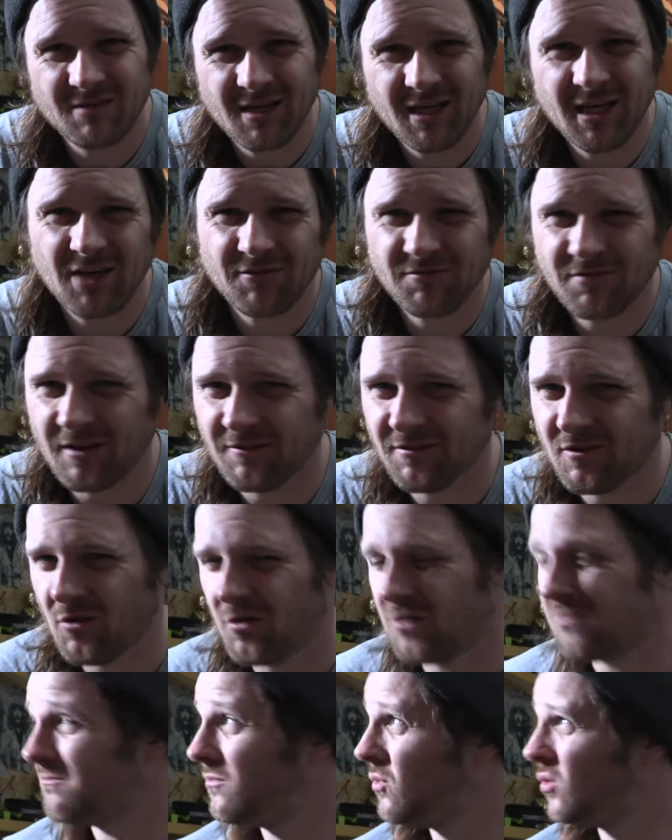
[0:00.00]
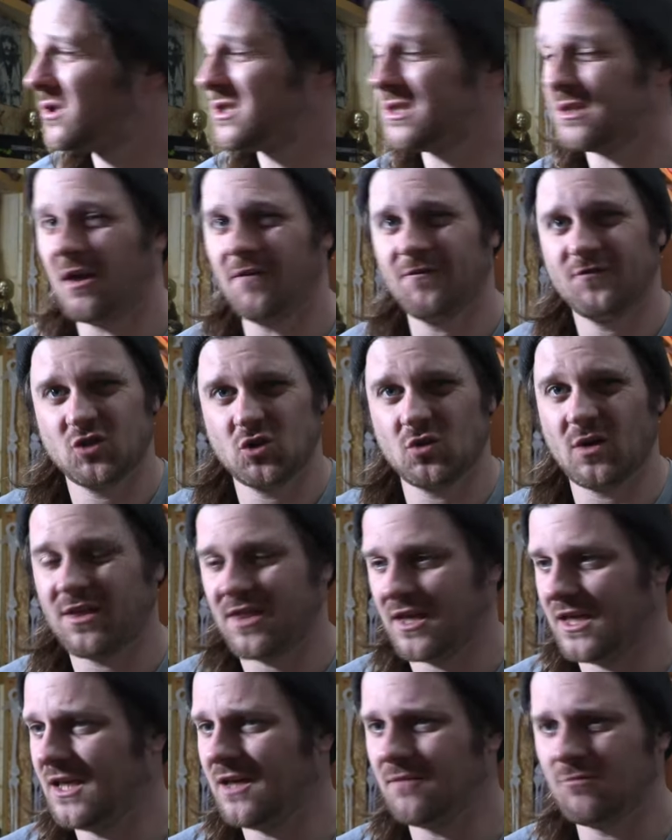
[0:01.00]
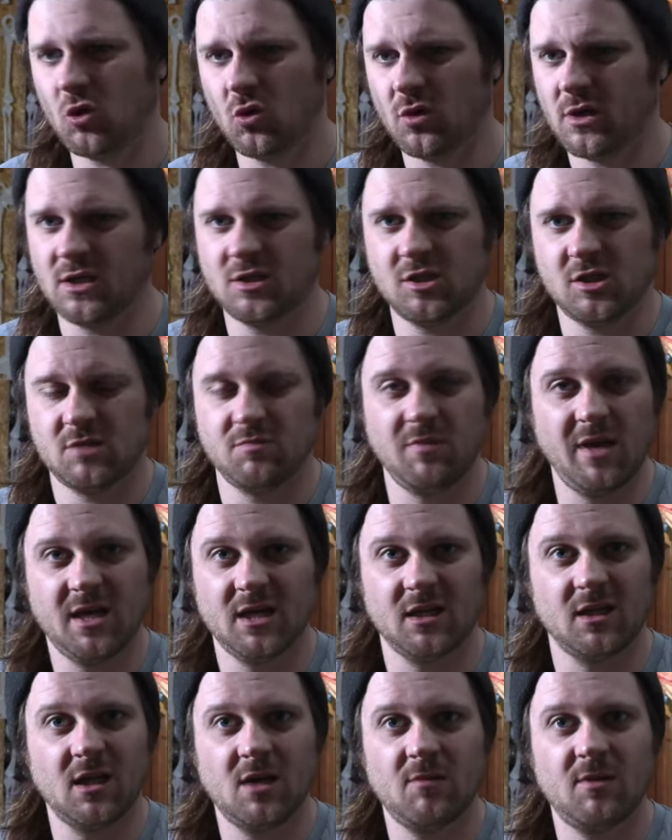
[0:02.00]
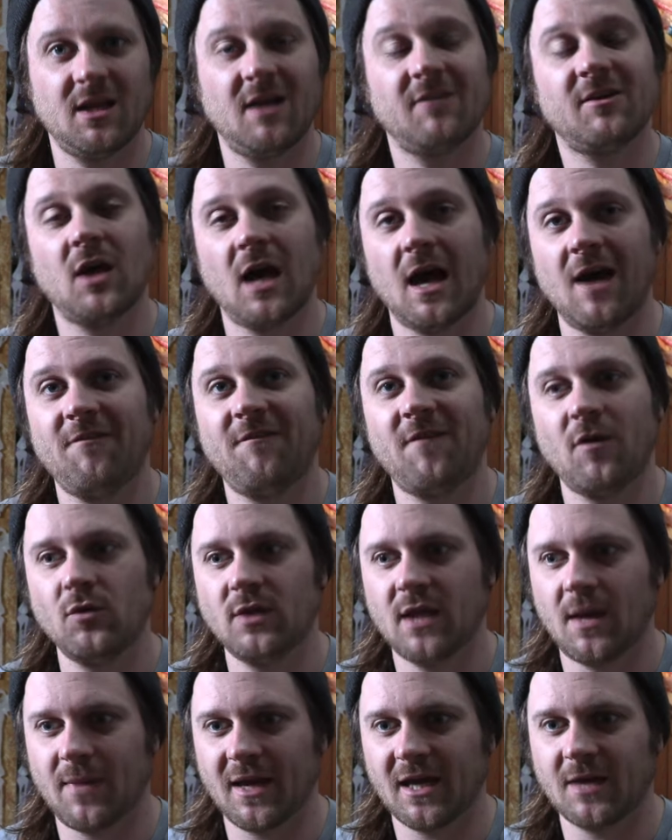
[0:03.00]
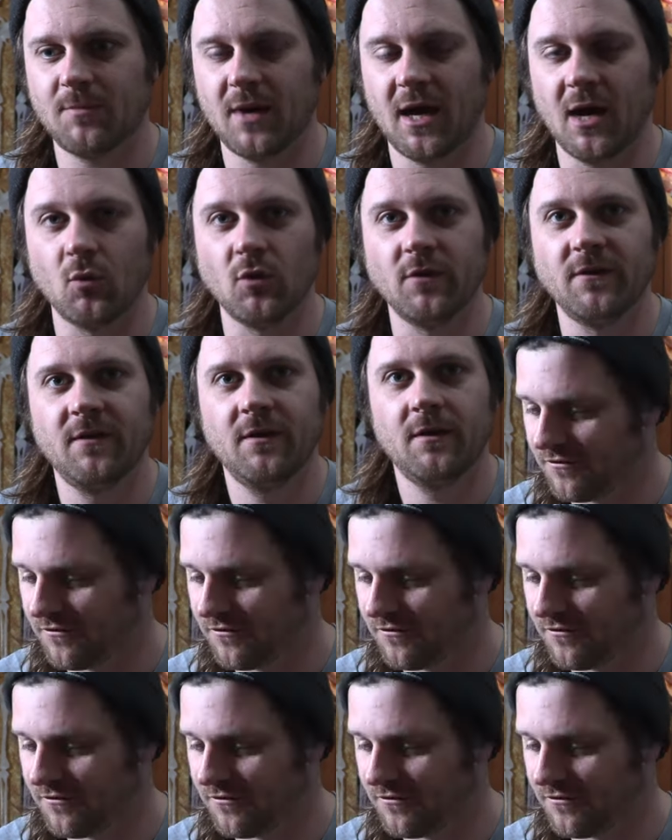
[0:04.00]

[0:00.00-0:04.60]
Like I've got more stuff, so I think I'm going to just make another one. I found a big bit of wood.